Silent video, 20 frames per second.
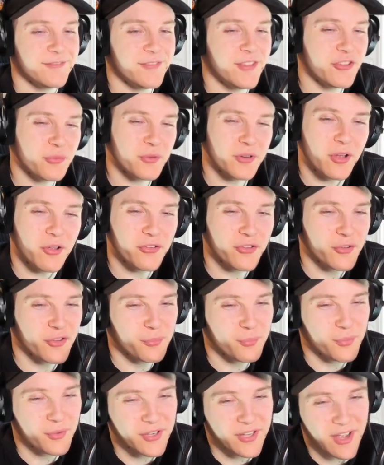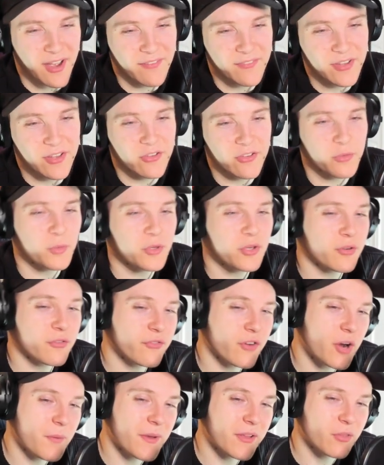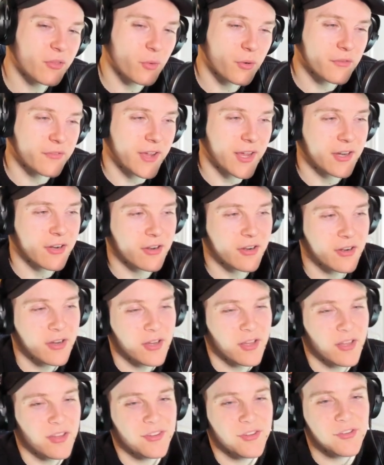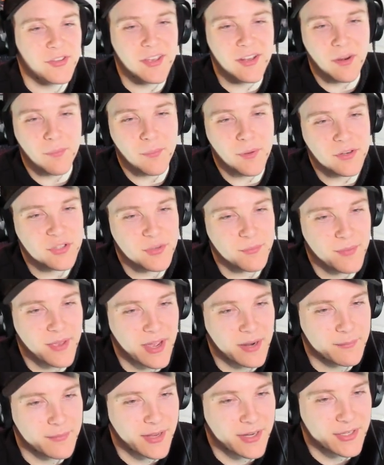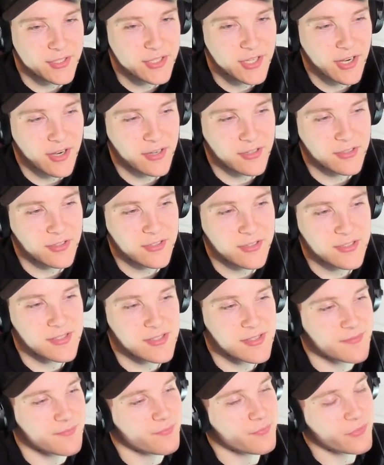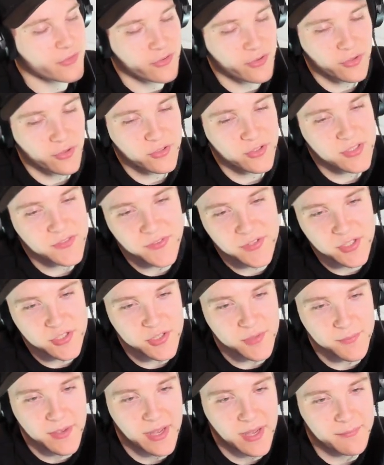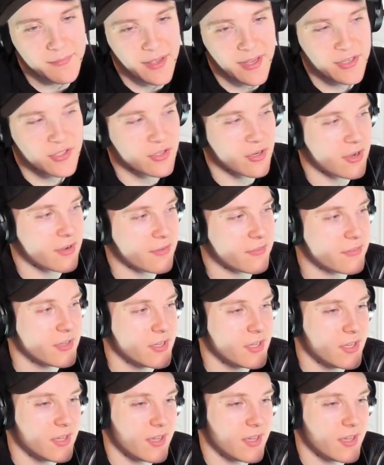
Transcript: This one also is pretty obvious. When you're farming Lord Vader, you get a bunch of Bad Batch characters. So just finish the Bad Batch off.